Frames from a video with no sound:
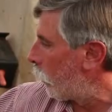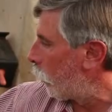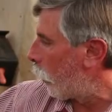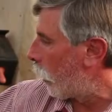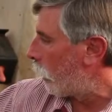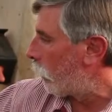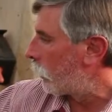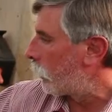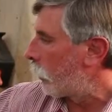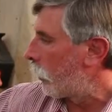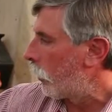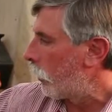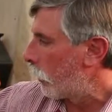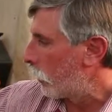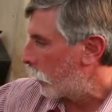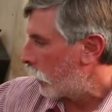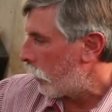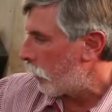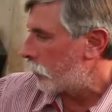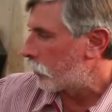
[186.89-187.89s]
winter,
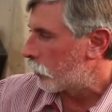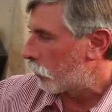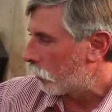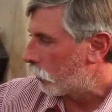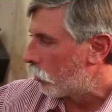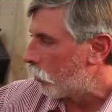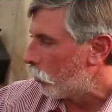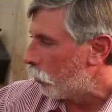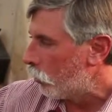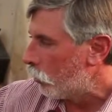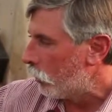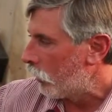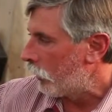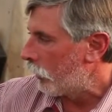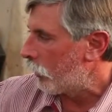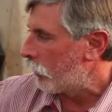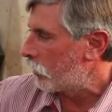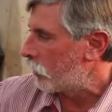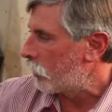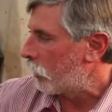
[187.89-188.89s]
keeps her cool in
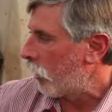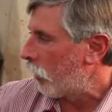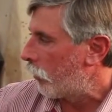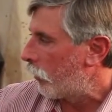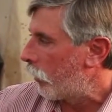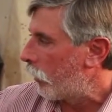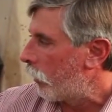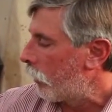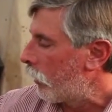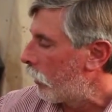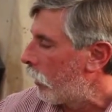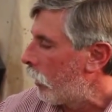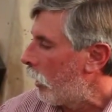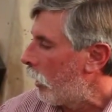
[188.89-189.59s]
the summer.